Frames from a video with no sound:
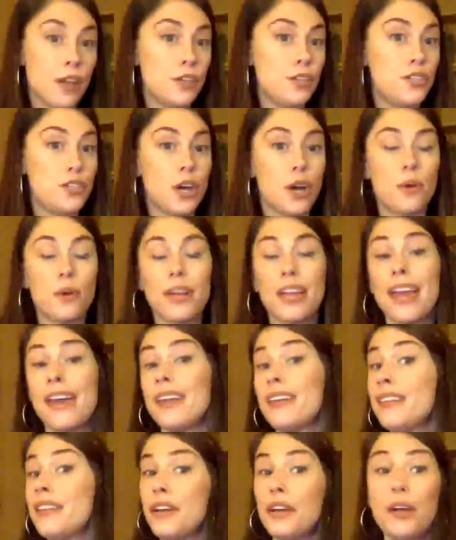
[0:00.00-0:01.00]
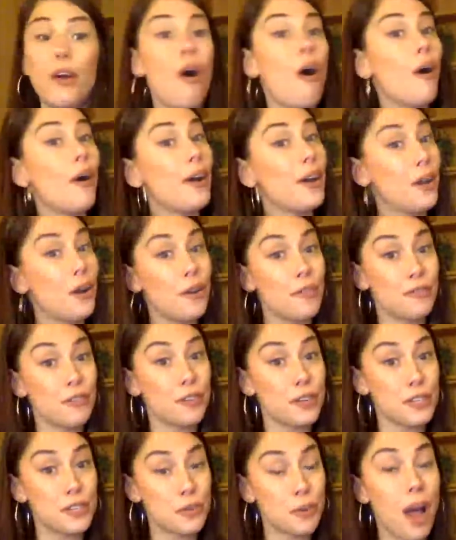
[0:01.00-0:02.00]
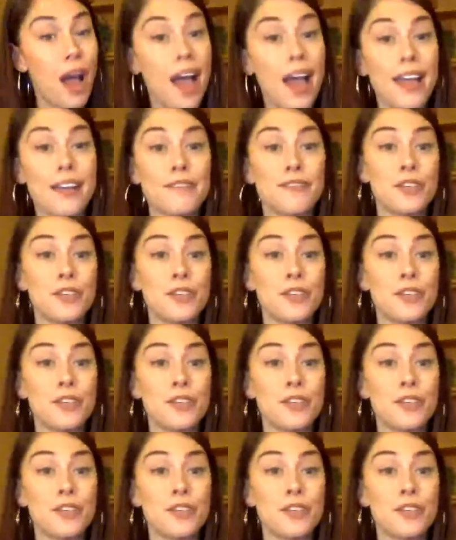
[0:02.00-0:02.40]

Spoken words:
Don't get in their car and go for a drive.